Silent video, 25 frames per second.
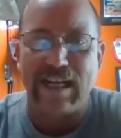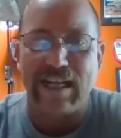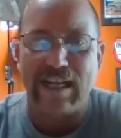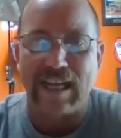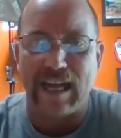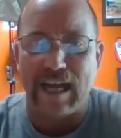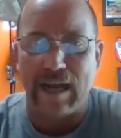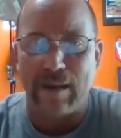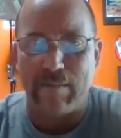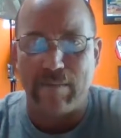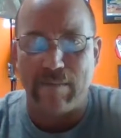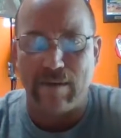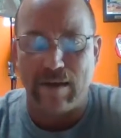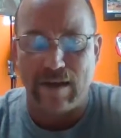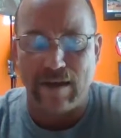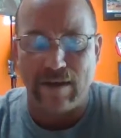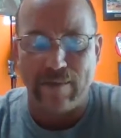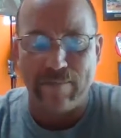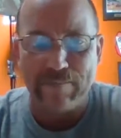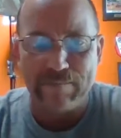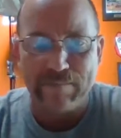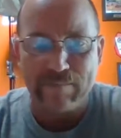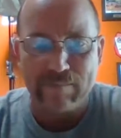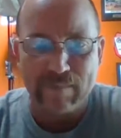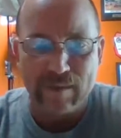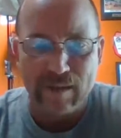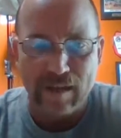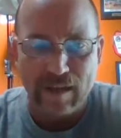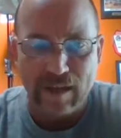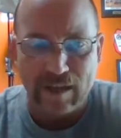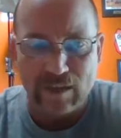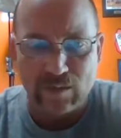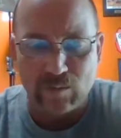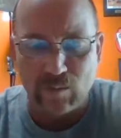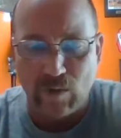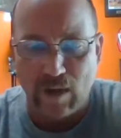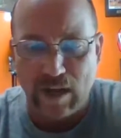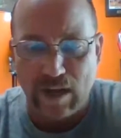He came uh,
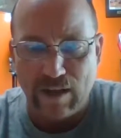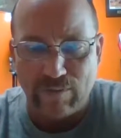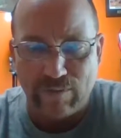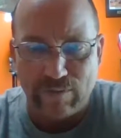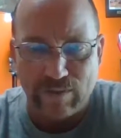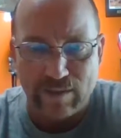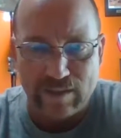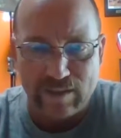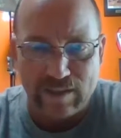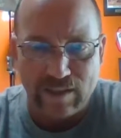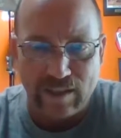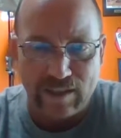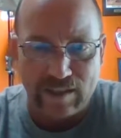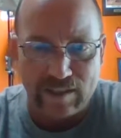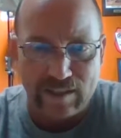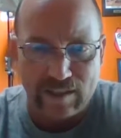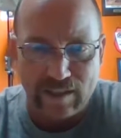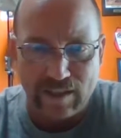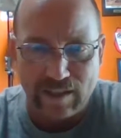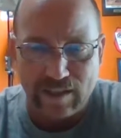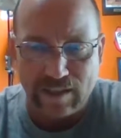his wife and, and,